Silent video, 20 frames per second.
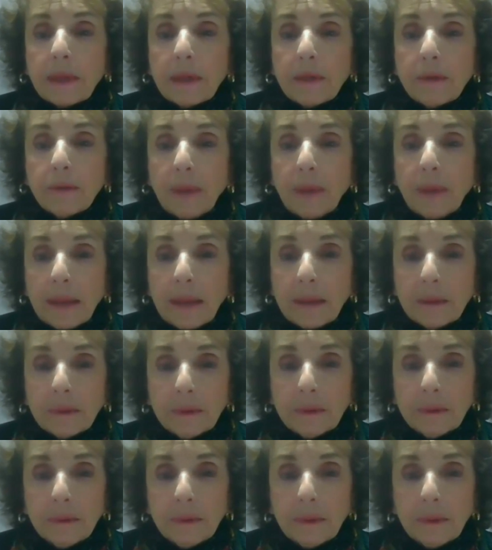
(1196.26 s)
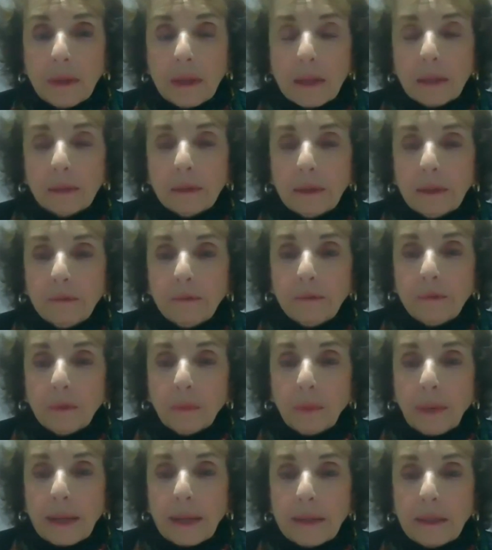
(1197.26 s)
they'd rather live
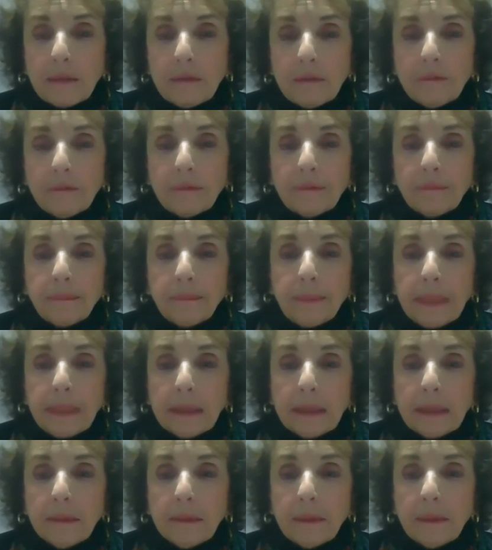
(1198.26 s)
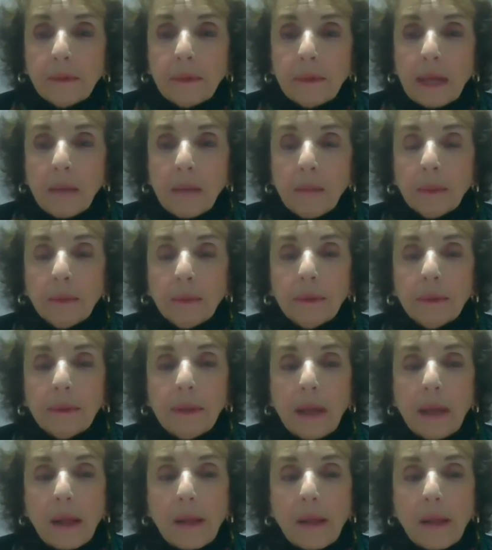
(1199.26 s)
the way they've been in their
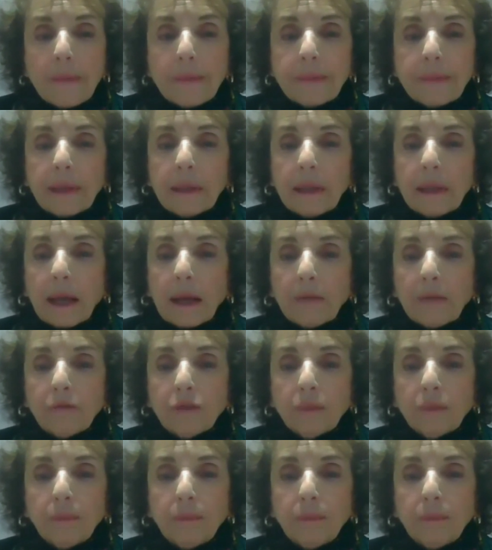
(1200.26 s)
neighborhood than have